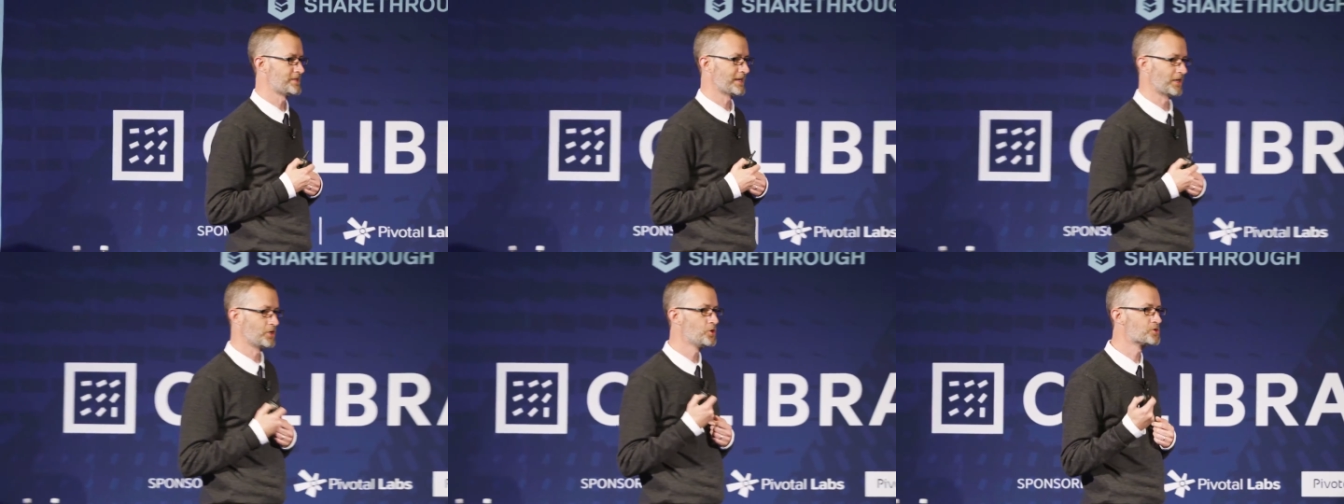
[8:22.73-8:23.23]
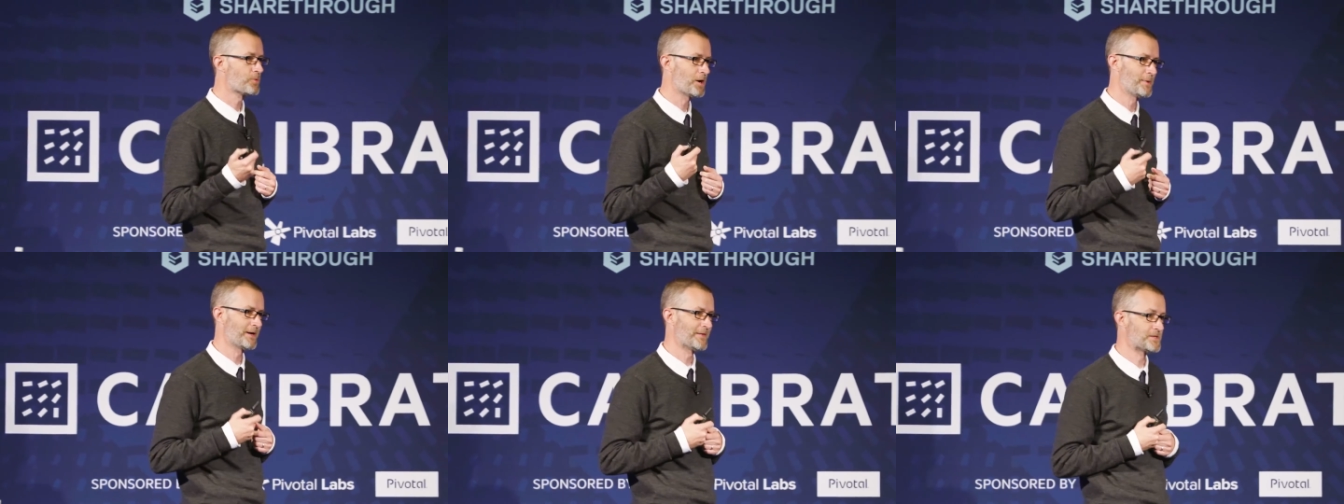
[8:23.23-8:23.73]
stick and a huge
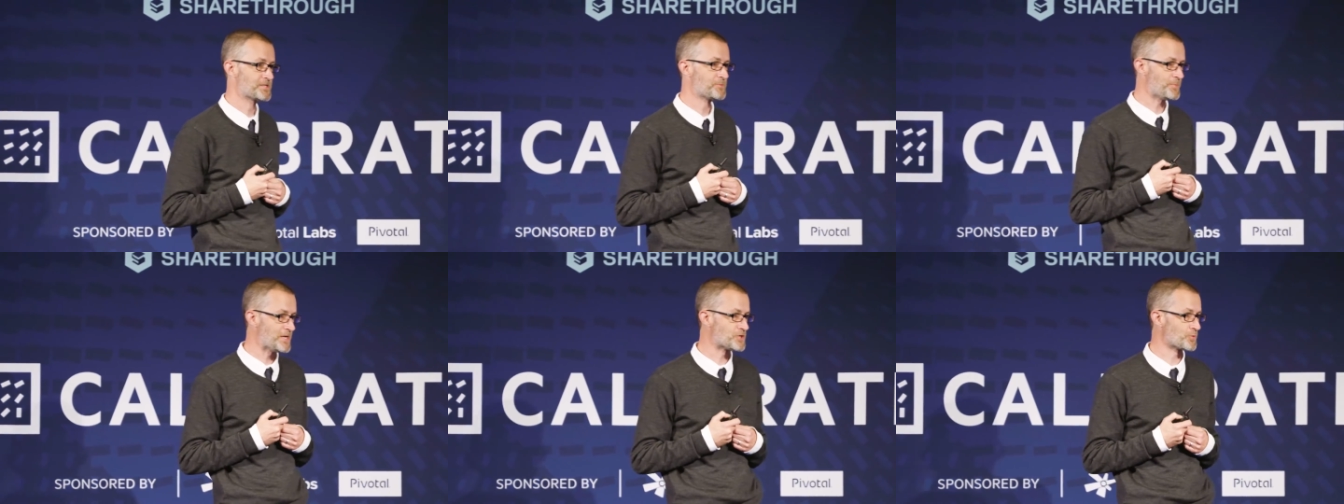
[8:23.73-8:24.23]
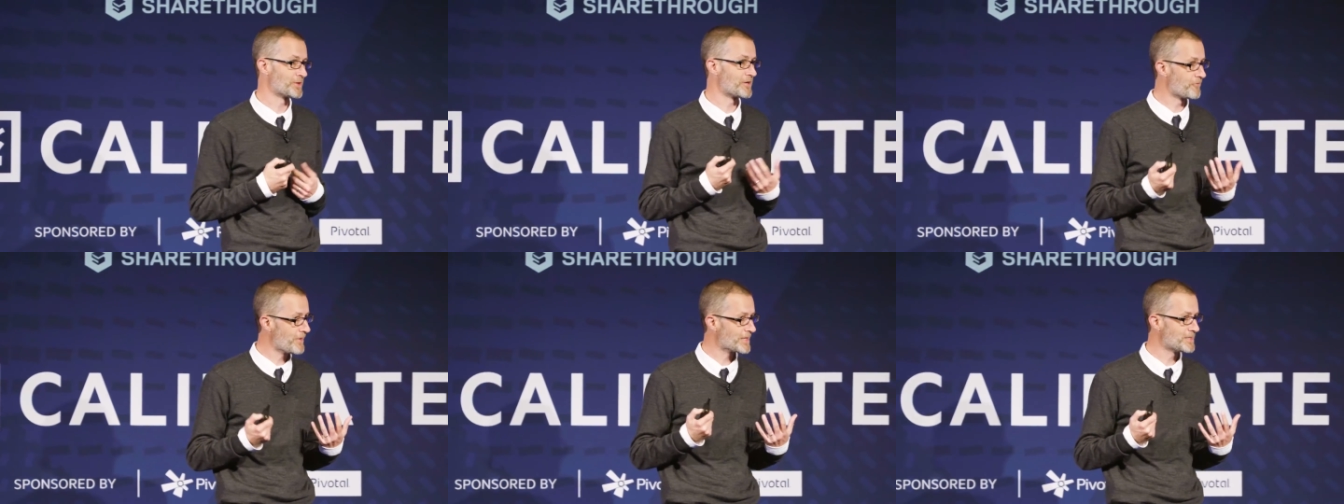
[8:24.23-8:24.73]
part of making that speech
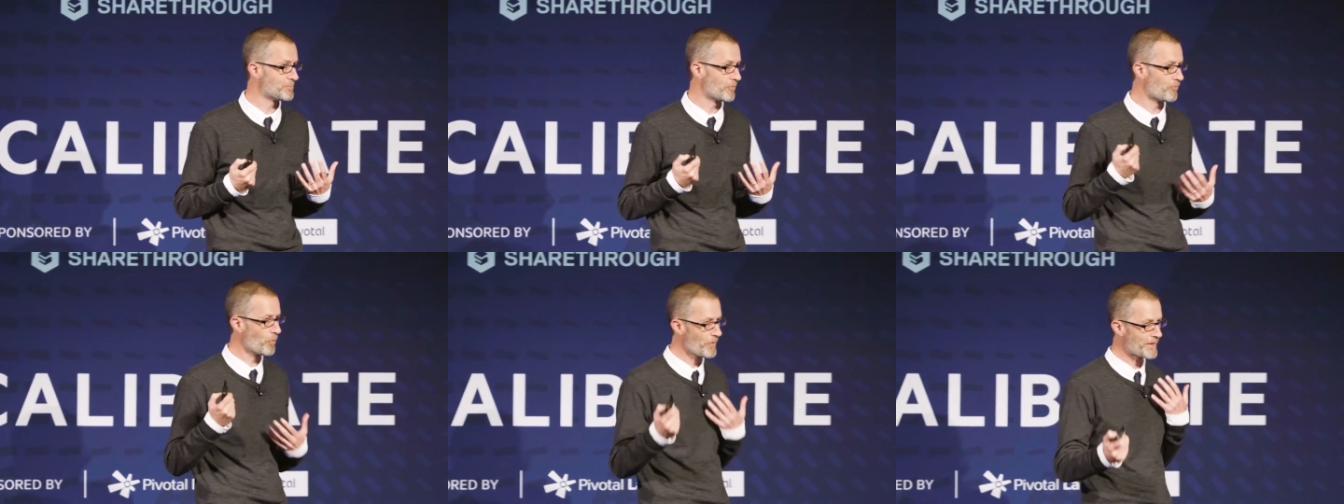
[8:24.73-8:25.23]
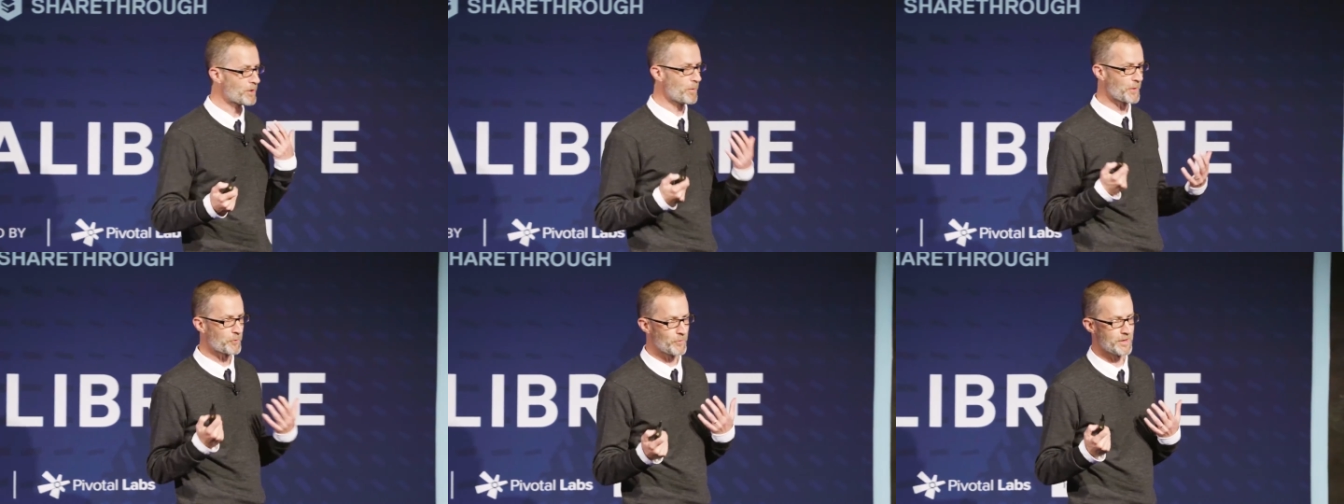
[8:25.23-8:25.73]
really effective before they go
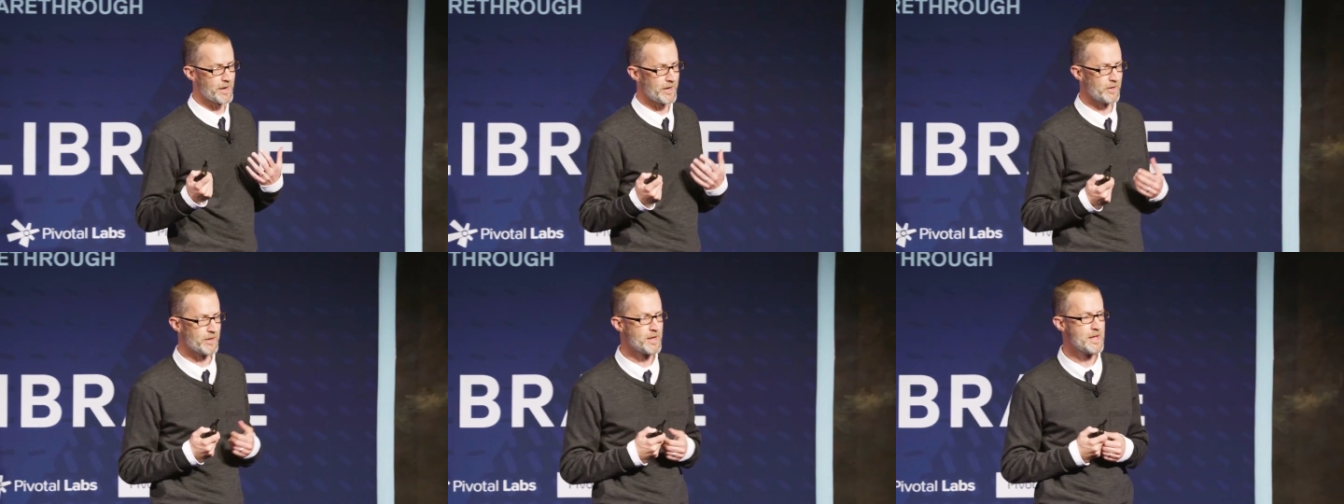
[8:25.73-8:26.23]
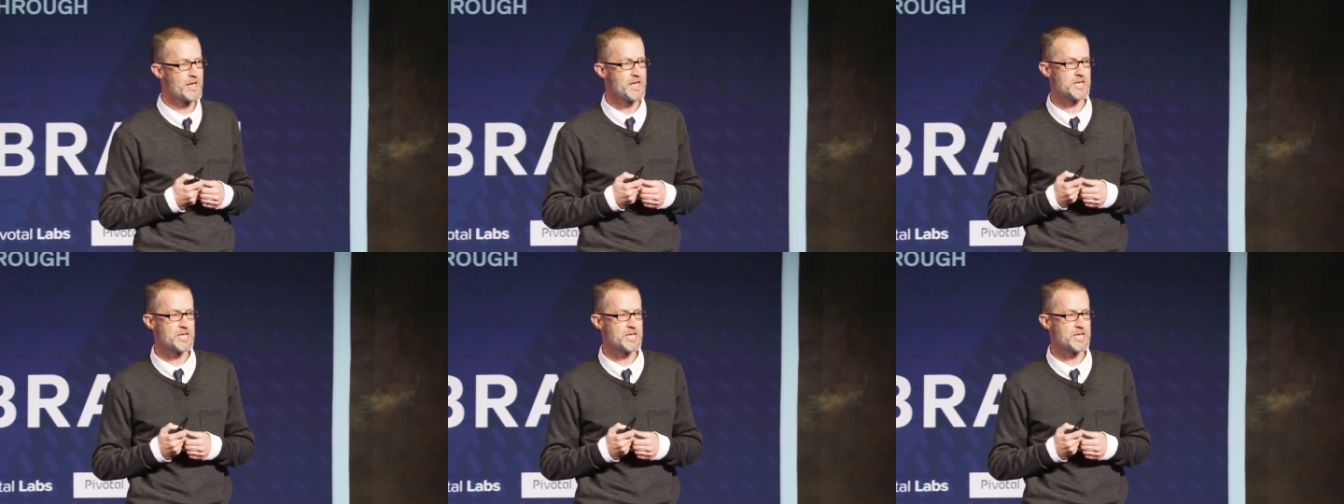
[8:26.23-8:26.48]
on the gridiron